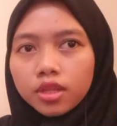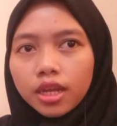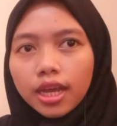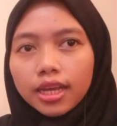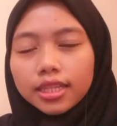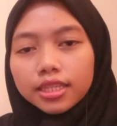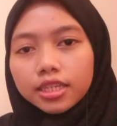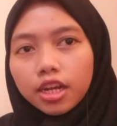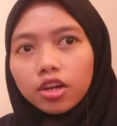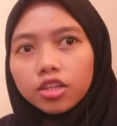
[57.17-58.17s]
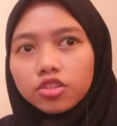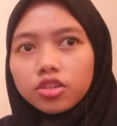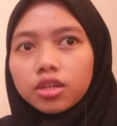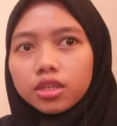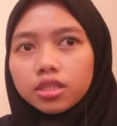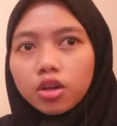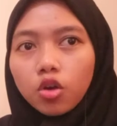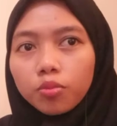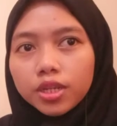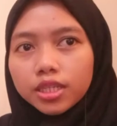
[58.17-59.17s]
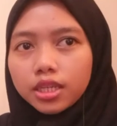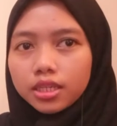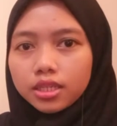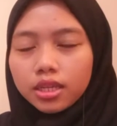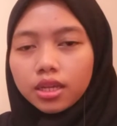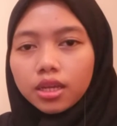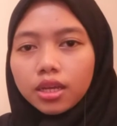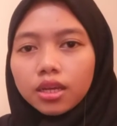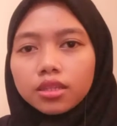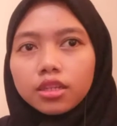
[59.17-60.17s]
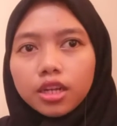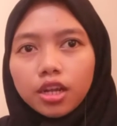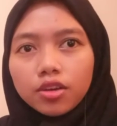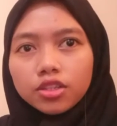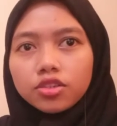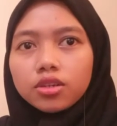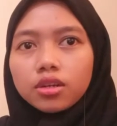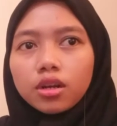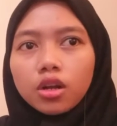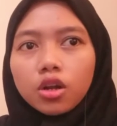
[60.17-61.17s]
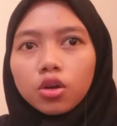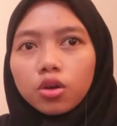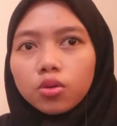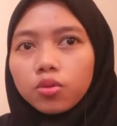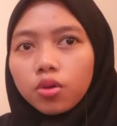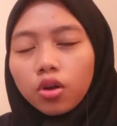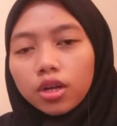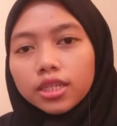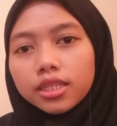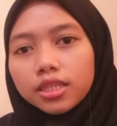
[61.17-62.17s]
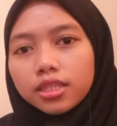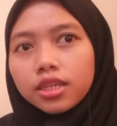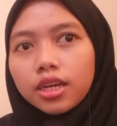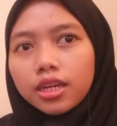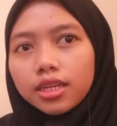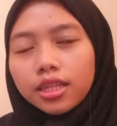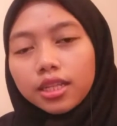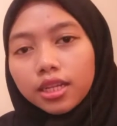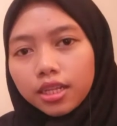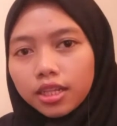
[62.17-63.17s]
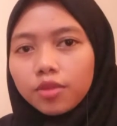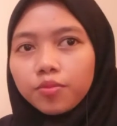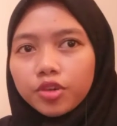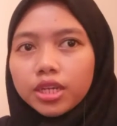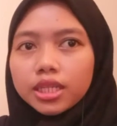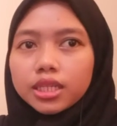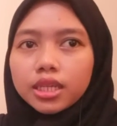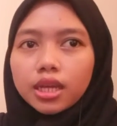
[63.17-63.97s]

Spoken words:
and the narrator obliges. The narrator, who calls the child the little prince,